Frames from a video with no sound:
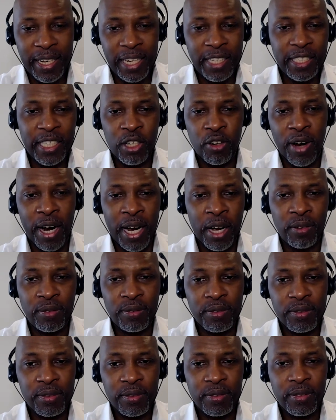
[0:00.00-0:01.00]
that cigarette out,
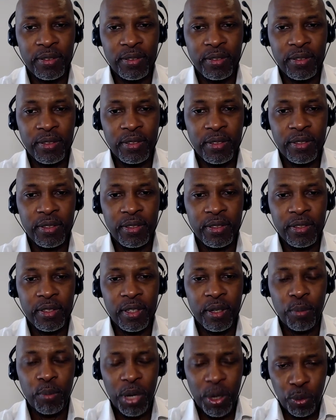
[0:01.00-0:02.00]

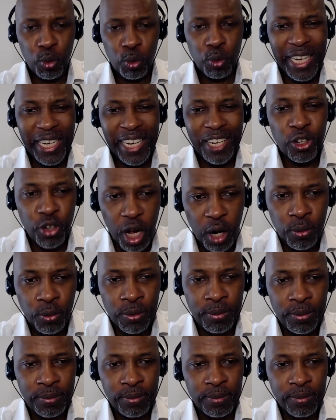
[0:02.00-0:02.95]
people will tell you no.